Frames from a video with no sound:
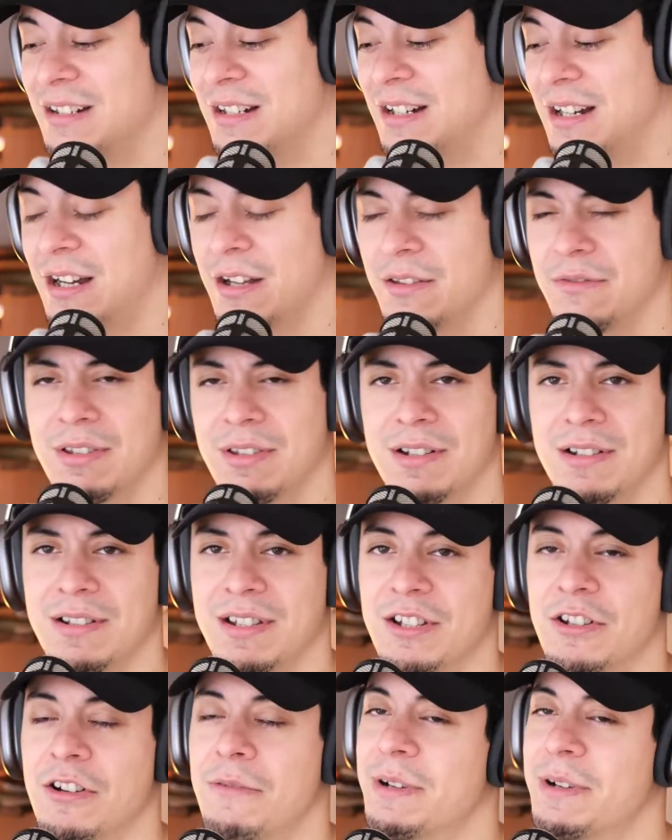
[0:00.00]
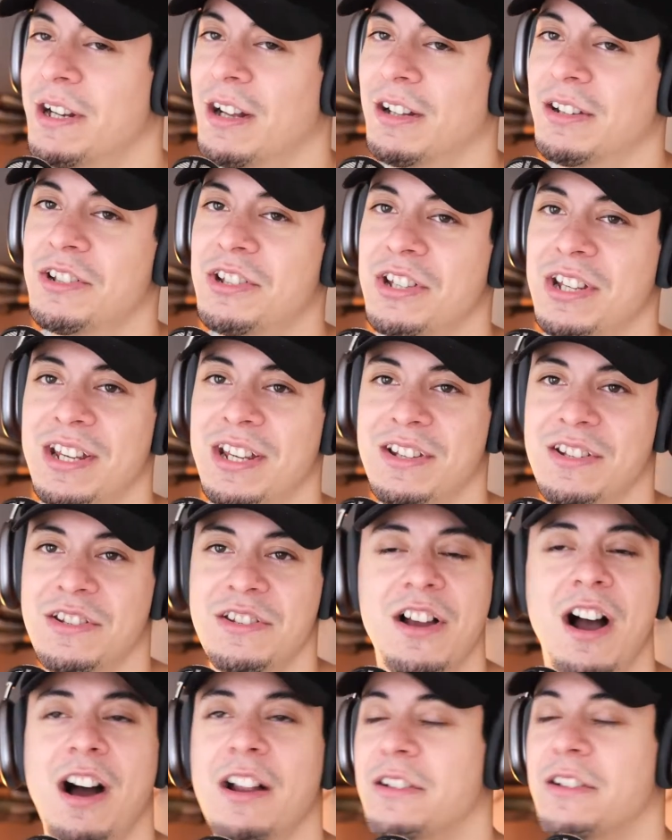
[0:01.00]
The terminology is
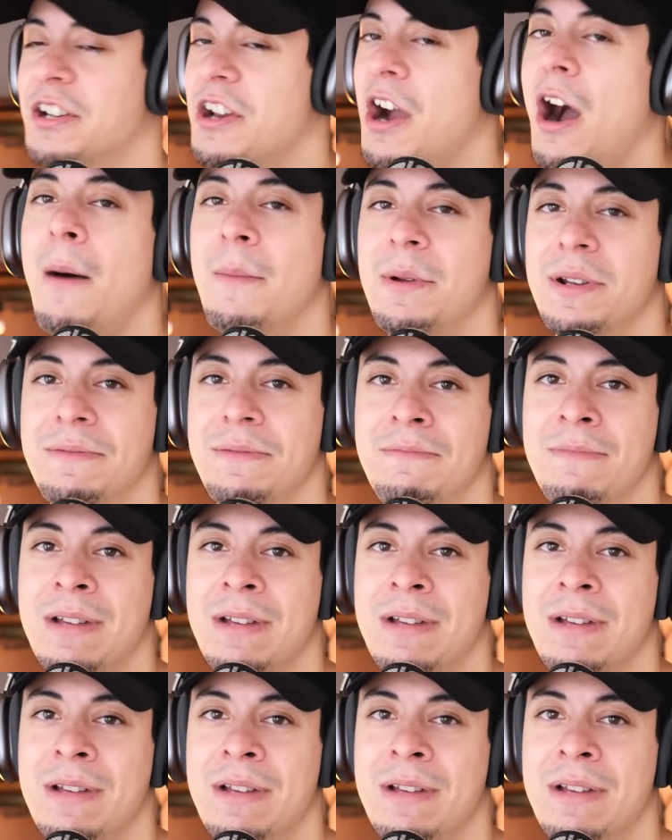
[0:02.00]
not common.